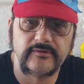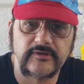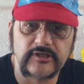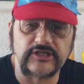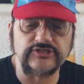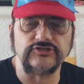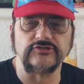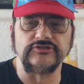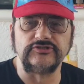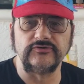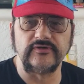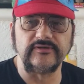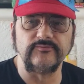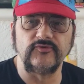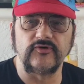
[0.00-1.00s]
because you're
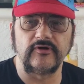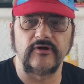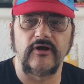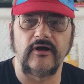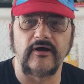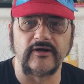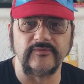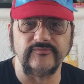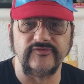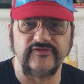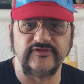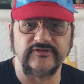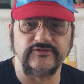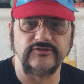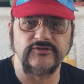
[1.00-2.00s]
doing more harm
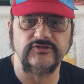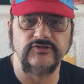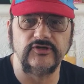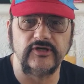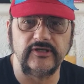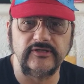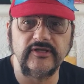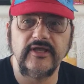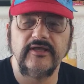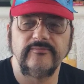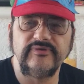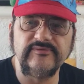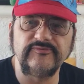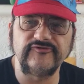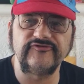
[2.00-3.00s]
than good.
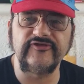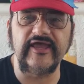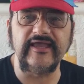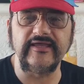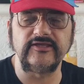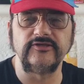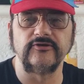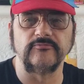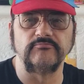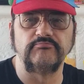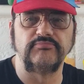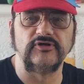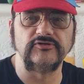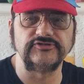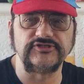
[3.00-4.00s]
People take your
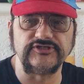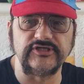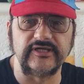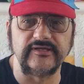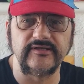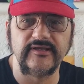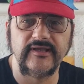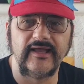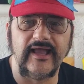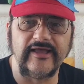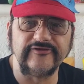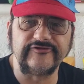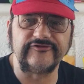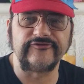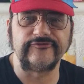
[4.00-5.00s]
bullshit
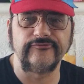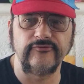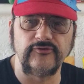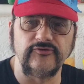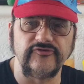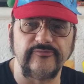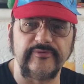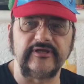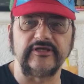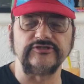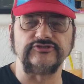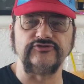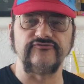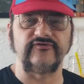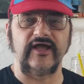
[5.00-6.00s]
as truth
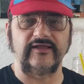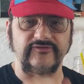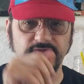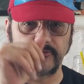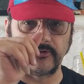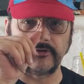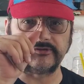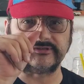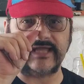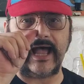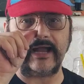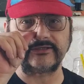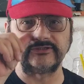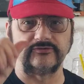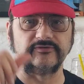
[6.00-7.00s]
because you've got the word
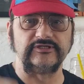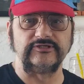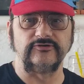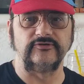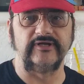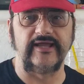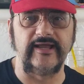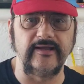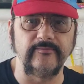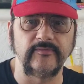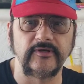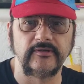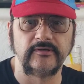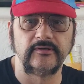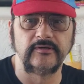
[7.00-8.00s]
doctor in your name.
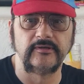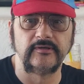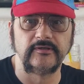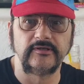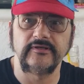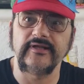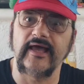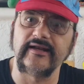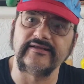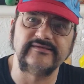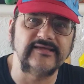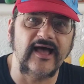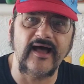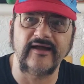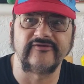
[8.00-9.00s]
You're not a
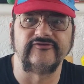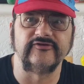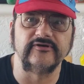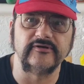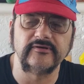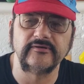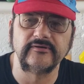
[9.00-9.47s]
doctor.